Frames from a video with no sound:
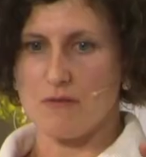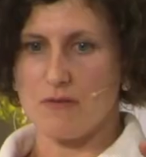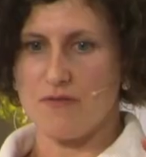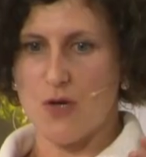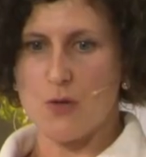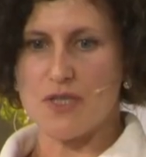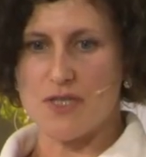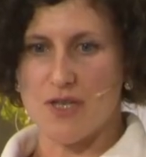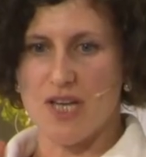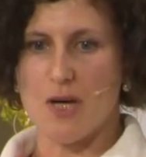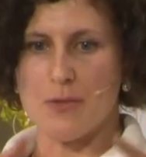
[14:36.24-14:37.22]
focus our
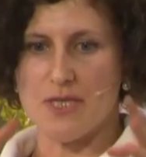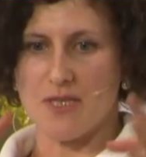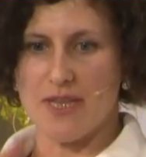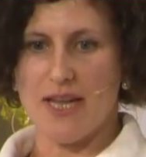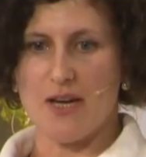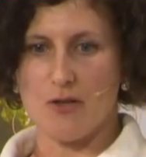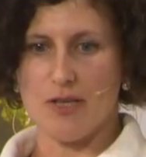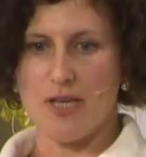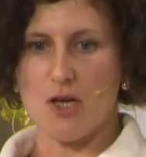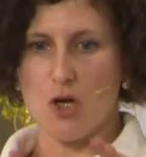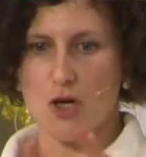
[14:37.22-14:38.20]
capital
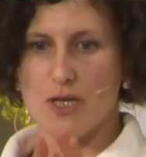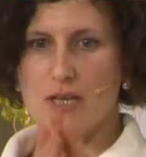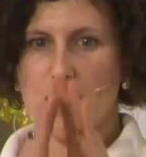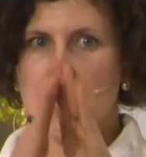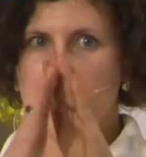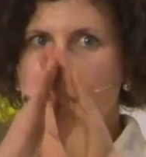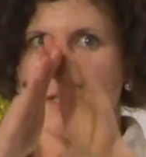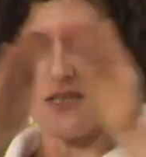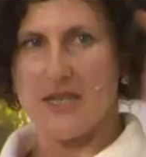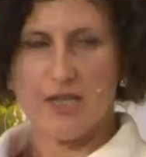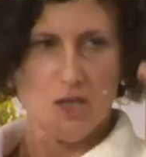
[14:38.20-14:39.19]
narrowly on
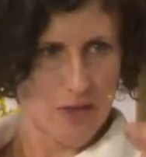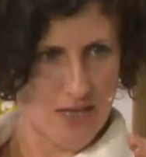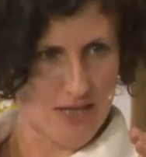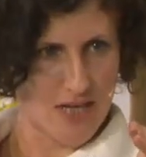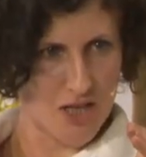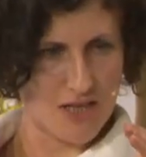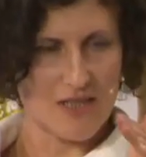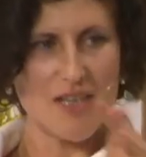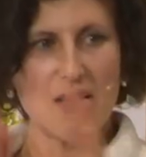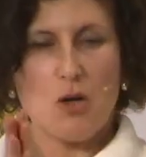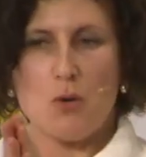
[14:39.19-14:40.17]
decarbonization.
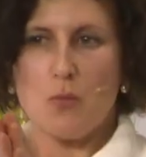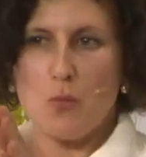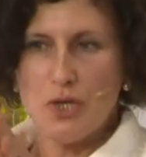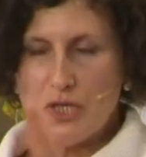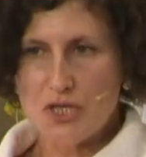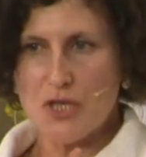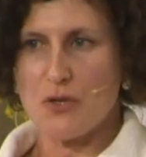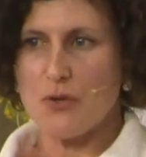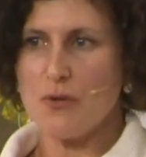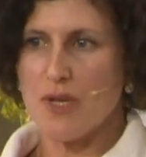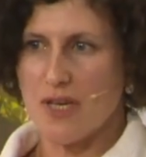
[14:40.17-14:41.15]
we
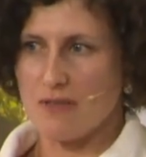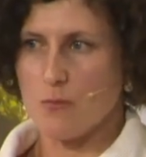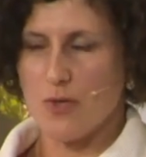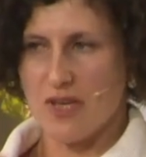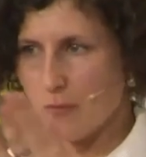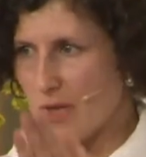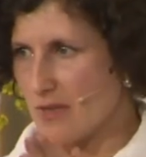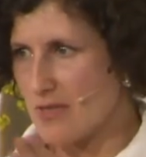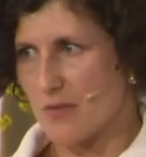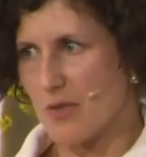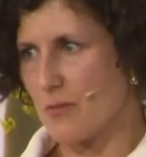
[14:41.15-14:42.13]
do, and we have made
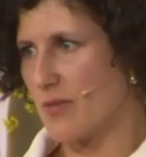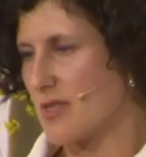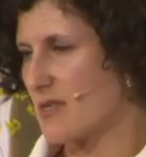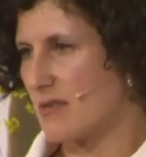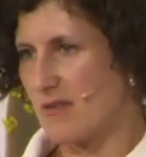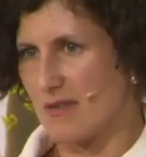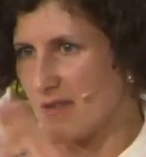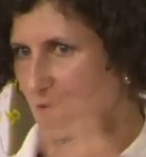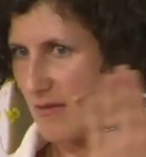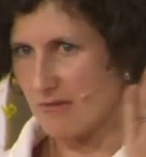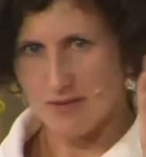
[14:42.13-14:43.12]
this commitment
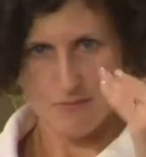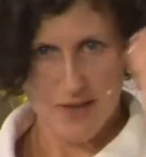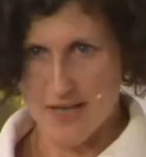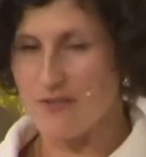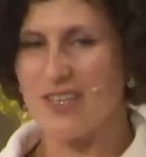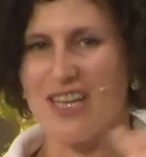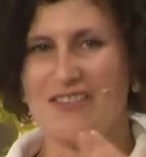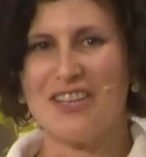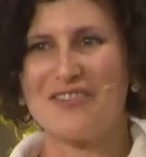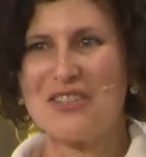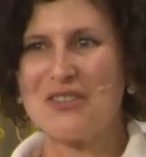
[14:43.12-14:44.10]
at every level
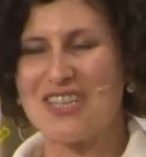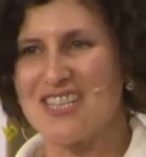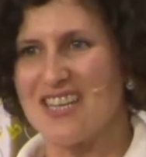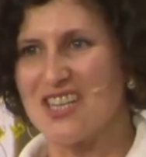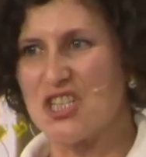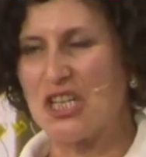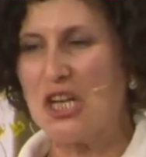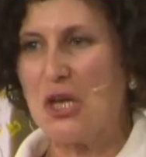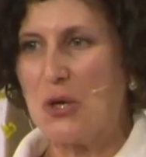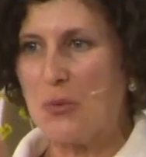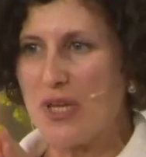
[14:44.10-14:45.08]
of the organization,
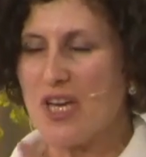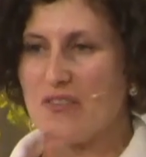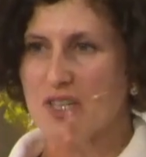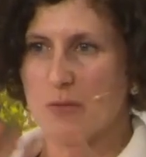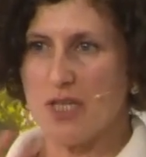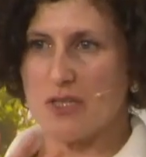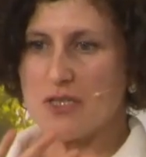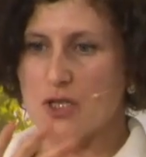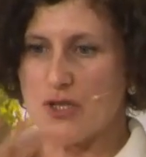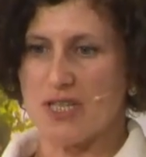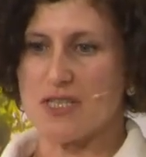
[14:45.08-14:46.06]
we have committed to
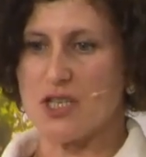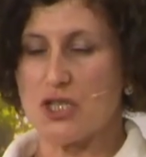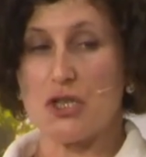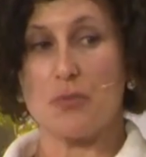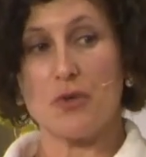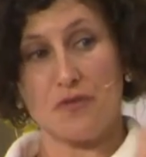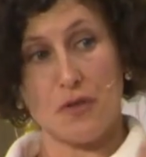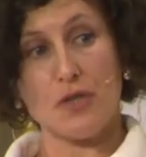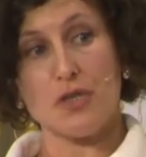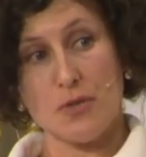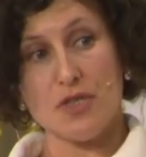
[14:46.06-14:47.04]
transition our portfolio
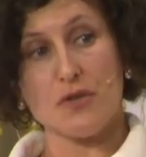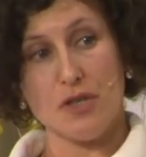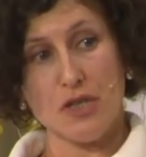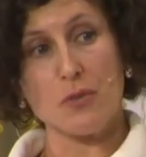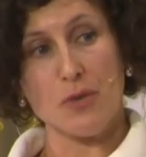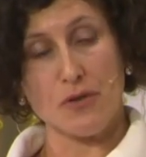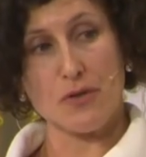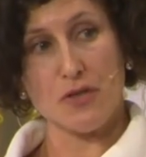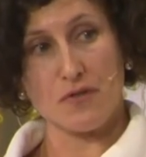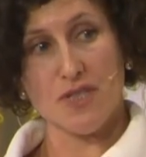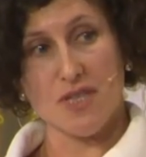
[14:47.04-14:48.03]
towards critical minerals
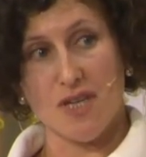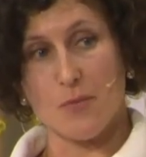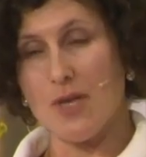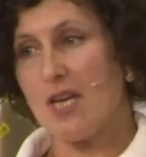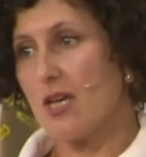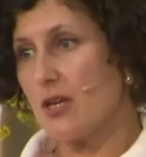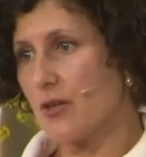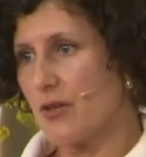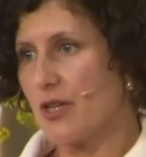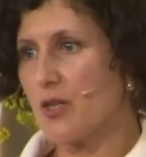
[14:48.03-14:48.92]
over time. Critical